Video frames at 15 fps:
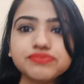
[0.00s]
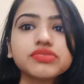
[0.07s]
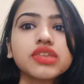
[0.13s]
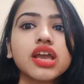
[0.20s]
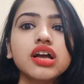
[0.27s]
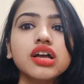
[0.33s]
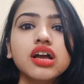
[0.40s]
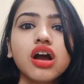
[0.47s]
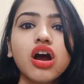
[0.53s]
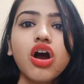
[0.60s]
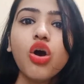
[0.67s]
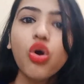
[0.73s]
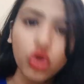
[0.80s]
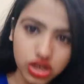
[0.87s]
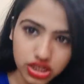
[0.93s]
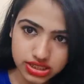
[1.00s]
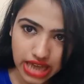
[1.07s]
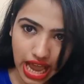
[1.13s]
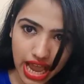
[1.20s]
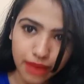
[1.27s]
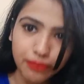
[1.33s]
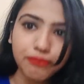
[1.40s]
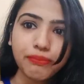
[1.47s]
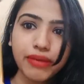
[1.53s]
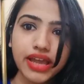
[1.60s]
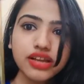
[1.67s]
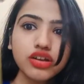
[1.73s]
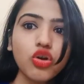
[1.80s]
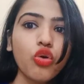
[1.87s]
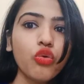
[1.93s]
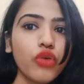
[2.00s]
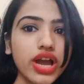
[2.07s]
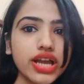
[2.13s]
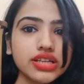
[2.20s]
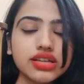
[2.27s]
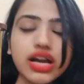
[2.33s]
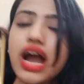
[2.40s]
Only type pink or white.